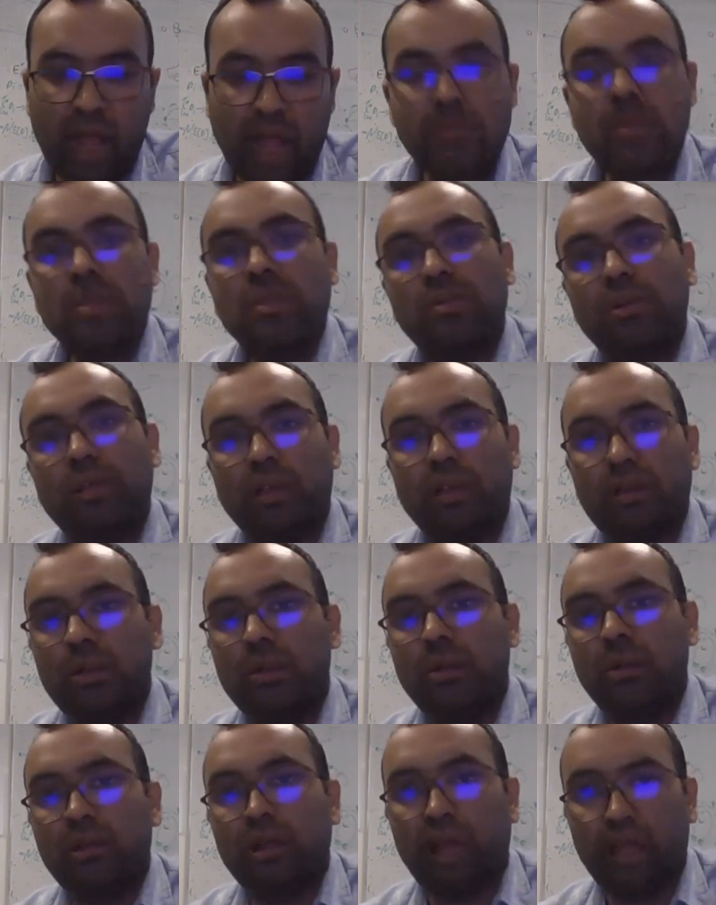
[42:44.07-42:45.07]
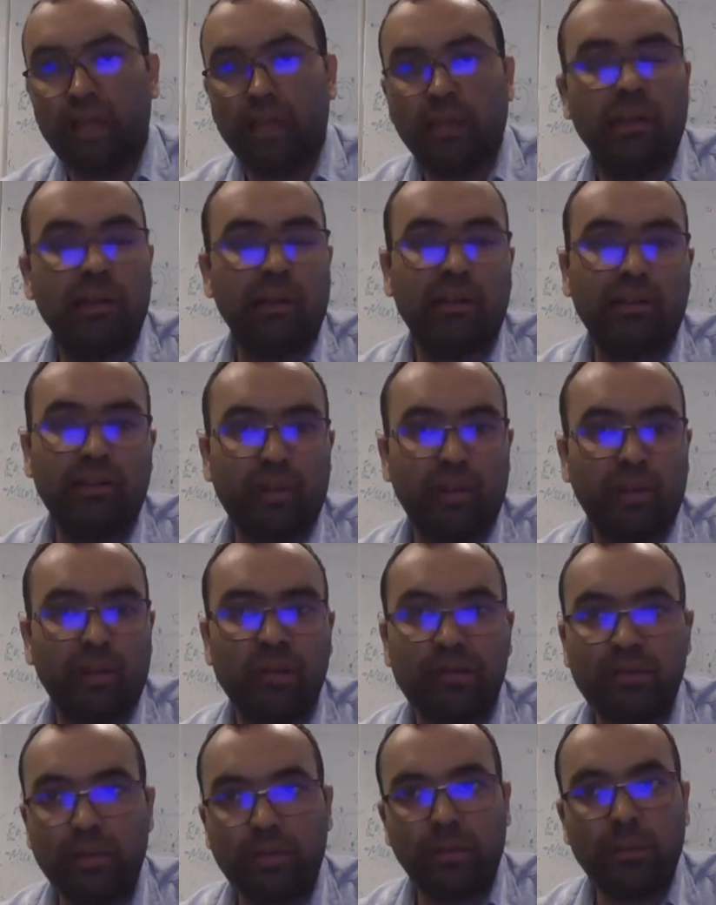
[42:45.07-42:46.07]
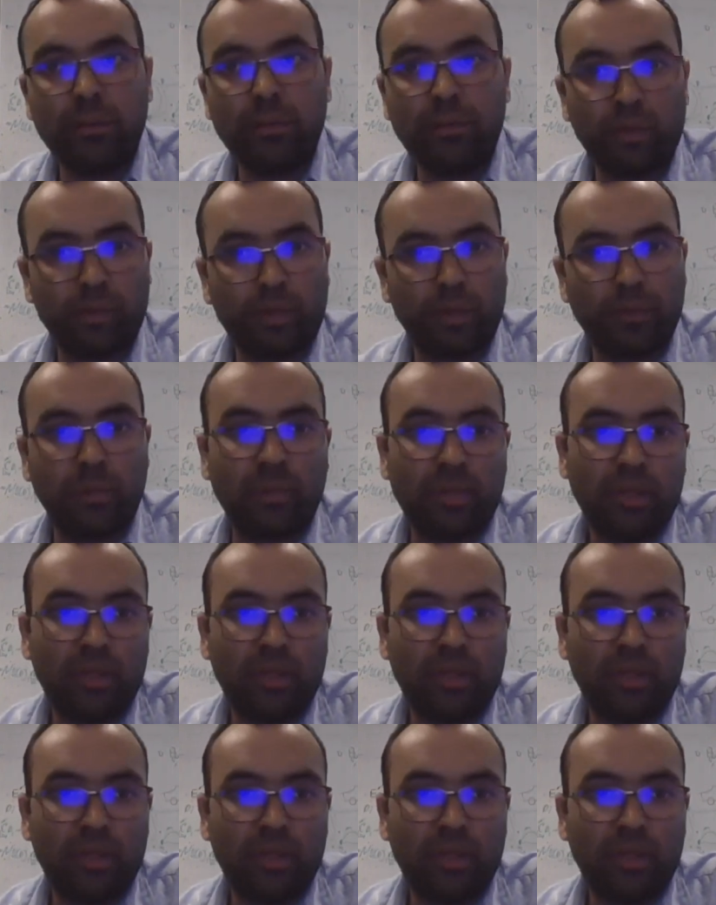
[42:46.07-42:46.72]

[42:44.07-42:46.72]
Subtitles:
absolute error and the relative error from them.